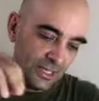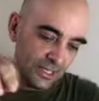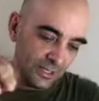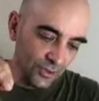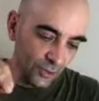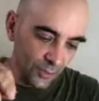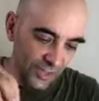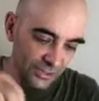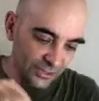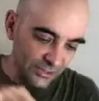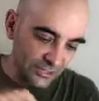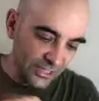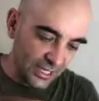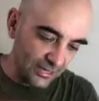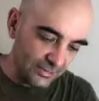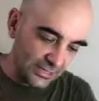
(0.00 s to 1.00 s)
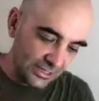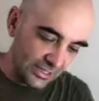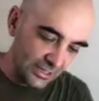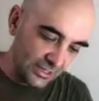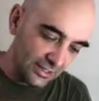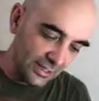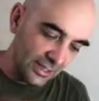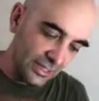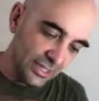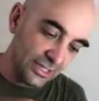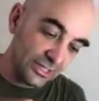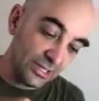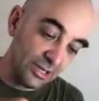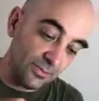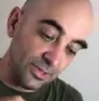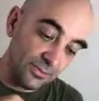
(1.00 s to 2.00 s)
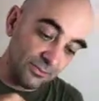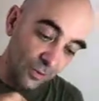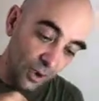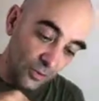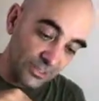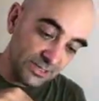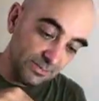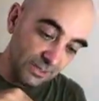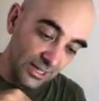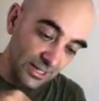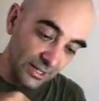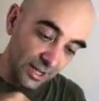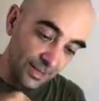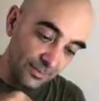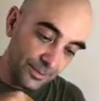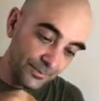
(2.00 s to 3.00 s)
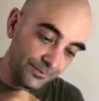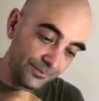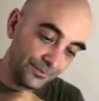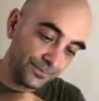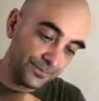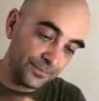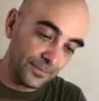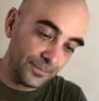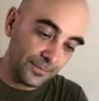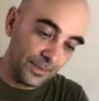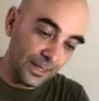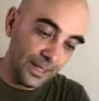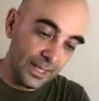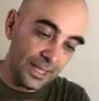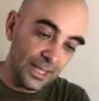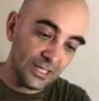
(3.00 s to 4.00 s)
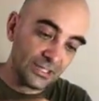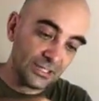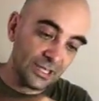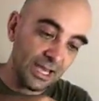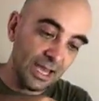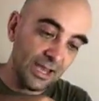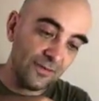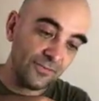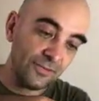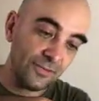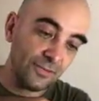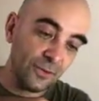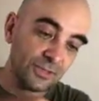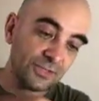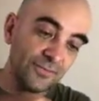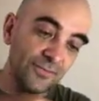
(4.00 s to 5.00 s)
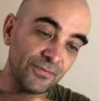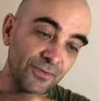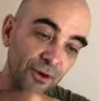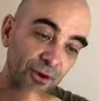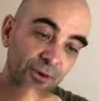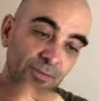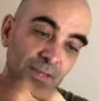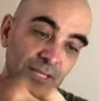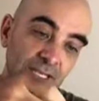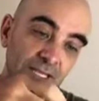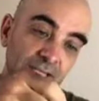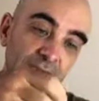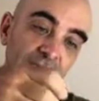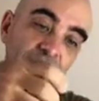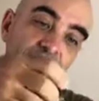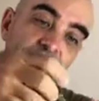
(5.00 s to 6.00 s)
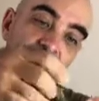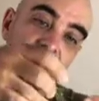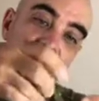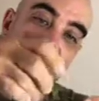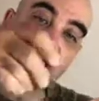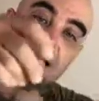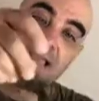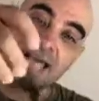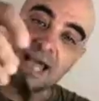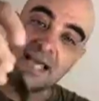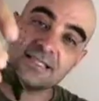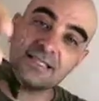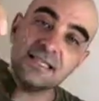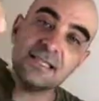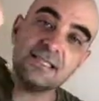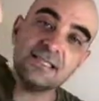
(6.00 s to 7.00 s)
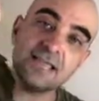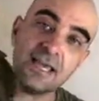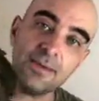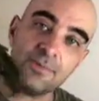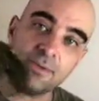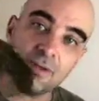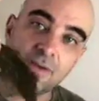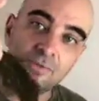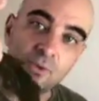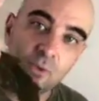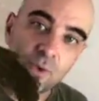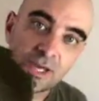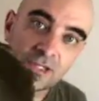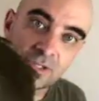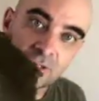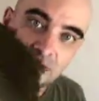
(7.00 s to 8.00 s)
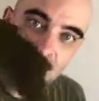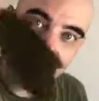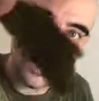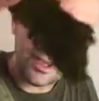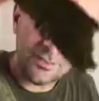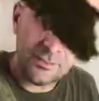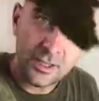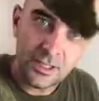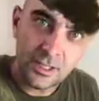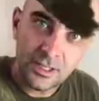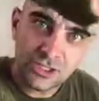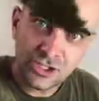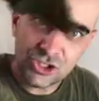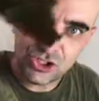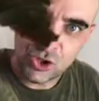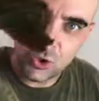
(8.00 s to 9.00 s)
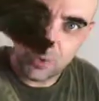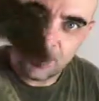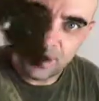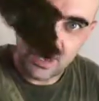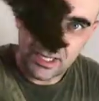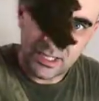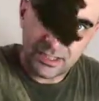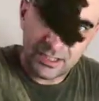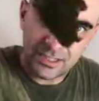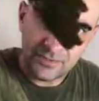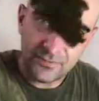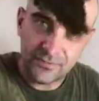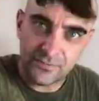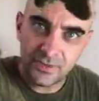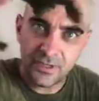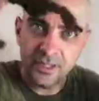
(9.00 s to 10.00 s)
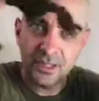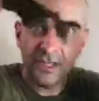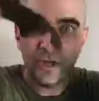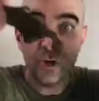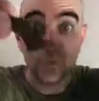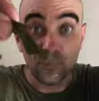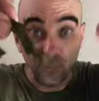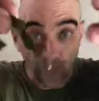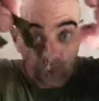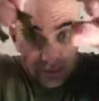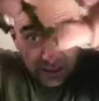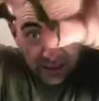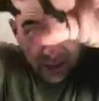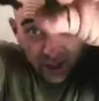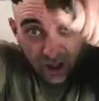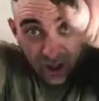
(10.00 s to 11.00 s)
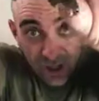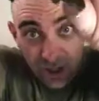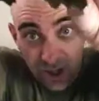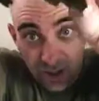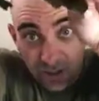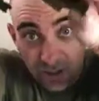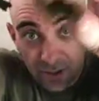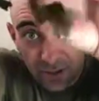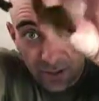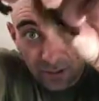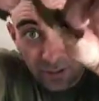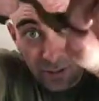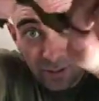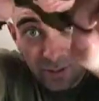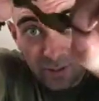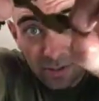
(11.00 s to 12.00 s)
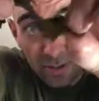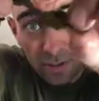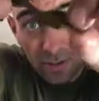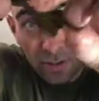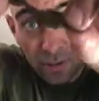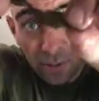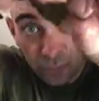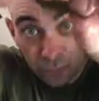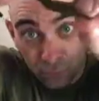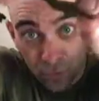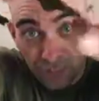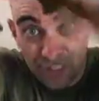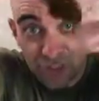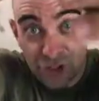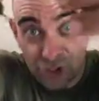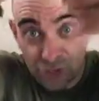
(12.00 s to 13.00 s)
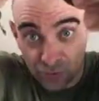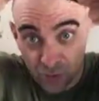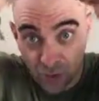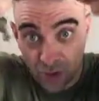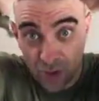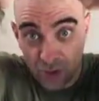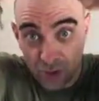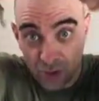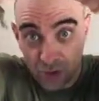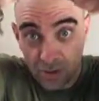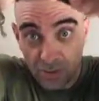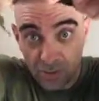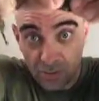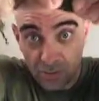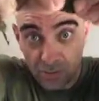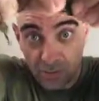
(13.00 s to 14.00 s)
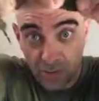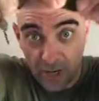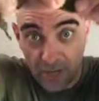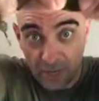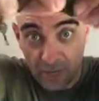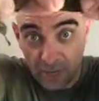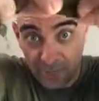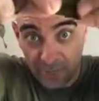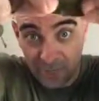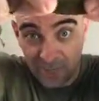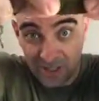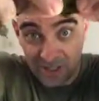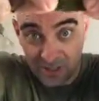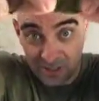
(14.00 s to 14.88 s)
Now the wintertime tea is gonna be the most beat up. It's gonna have the most firm leaves, and this is a classic example of a wintertime snow pick leaf. Really dark color, really strong, right? If you're getting